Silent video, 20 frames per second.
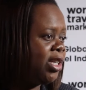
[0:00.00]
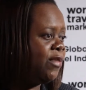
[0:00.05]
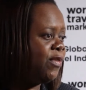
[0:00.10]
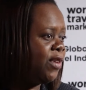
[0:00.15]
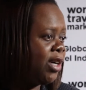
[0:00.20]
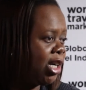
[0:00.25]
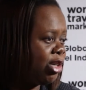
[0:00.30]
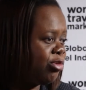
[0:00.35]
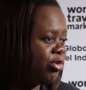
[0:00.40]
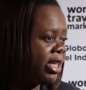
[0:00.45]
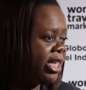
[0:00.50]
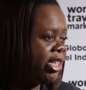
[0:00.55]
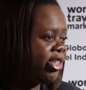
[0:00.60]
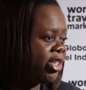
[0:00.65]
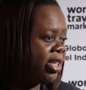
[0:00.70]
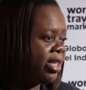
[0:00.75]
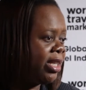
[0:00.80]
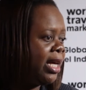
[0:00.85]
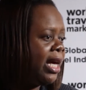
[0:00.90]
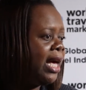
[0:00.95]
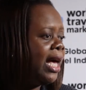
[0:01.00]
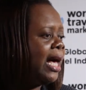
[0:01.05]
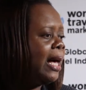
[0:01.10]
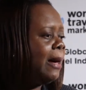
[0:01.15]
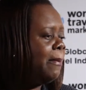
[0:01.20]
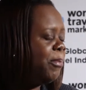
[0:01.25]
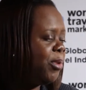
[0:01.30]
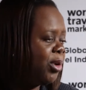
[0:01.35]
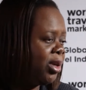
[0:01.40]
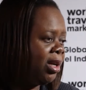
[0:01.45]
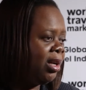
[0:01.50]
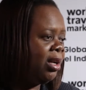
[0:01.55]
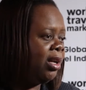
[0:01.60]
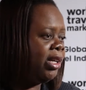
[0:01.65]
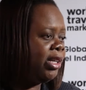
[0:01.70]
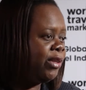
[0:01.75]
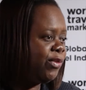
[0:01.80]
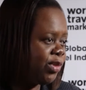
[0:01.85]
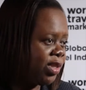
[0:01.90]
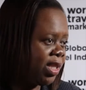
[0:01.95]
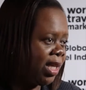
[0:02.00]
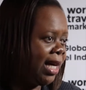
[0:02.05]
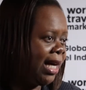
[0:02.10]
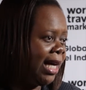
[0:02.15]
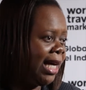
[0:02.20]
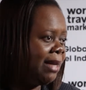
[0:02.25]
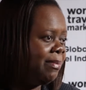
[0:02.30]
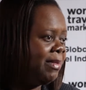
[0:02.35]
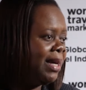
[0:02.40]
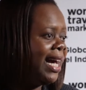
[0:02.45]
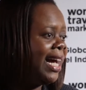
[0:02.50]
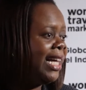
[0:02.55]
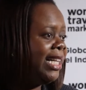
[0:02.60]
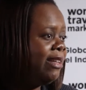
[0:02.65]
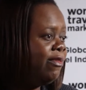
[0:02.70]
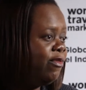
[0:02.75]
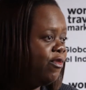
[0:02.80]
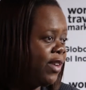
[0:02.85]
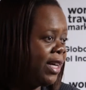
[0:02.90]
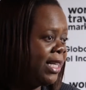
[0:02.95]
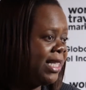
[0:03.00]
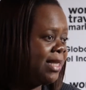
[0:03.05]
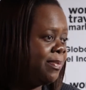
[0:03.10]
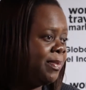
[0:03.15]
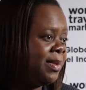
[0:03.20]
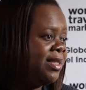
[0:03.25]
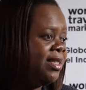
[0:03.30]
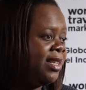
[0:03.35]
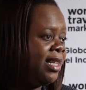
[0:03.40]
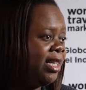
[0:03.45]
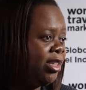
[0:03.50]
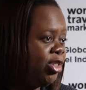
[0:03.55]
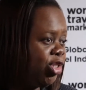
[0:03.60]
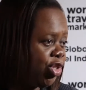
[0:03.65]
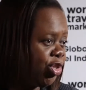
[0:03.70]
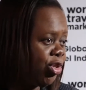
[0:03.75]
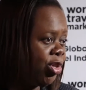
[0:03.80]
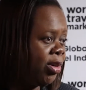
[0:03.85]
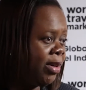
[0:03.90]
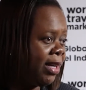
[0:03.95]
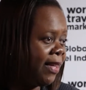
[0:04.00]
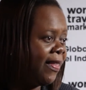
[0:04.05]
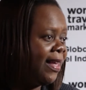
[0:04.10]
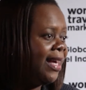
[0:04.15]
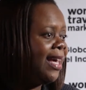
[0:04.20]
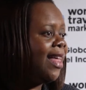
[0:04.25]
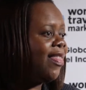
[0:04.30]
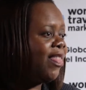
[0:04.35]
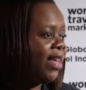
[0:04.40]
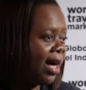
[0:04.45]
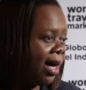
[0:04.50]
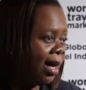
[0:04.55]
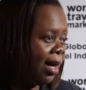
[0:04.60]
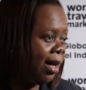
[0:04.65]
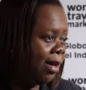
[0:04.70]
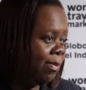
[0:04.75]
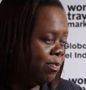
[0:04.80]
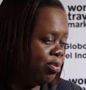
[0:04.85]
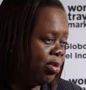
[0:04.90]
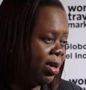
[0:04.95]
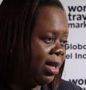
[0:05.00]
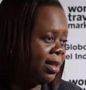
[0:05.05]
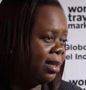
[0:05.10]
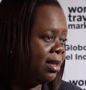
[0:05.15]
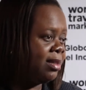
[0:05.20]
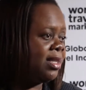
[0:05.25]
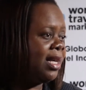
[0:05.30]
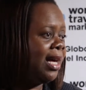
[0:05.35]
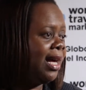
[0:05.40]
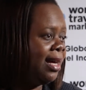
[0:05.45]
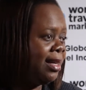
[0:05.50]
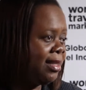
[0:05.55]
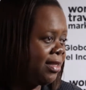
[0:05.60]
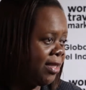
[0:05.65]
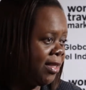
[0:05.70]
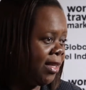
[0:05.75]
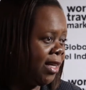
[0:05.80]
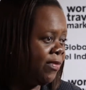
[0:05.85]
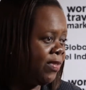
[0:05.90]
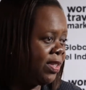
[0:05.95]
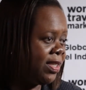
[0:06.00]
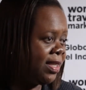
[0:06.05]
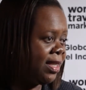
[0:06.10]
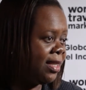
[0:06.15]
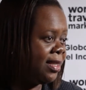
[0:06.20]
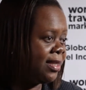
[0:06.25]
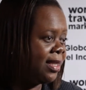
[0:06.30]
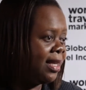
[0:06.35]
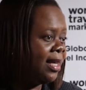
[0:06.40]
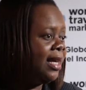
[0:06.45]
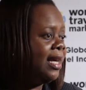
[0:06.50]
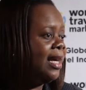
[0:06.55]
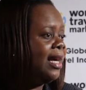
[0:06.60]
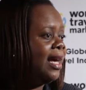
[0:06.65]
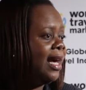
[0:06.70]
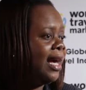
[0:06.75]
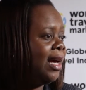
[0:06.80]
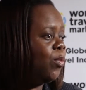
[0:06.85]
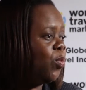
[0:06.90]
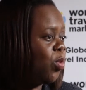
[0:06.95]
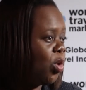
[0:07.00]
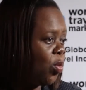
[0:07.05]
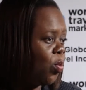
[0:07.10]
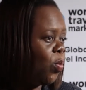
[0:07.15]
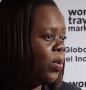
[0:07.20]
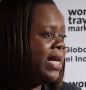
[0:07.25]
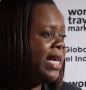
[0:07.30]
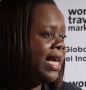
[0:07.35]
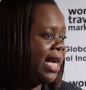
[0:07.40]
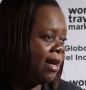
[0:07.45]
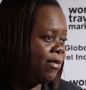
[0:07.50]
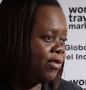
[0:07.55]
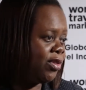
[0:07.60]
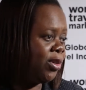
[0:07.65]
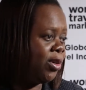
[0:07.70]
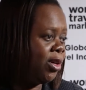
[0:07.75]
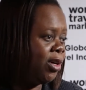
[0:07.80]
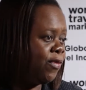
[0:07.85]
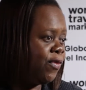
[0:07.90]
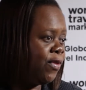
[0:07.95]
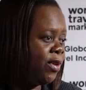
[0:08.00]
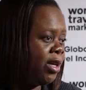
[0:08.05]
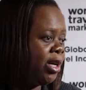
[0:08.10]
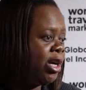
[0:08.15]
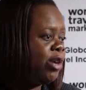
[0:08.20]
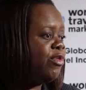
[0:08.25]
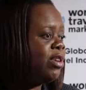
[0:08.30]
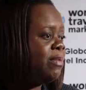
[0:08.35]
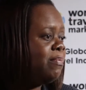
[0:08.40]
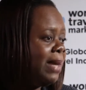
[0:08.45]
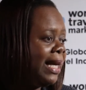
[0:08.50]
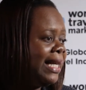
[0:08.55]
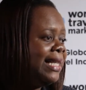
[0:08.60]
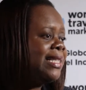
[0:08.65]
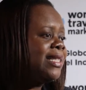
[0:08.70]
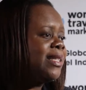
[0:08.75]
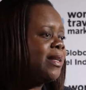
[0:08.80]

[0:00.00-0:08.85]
of our region and put a lot of time and investment in ensuring that our product, our services and what we have to offer remains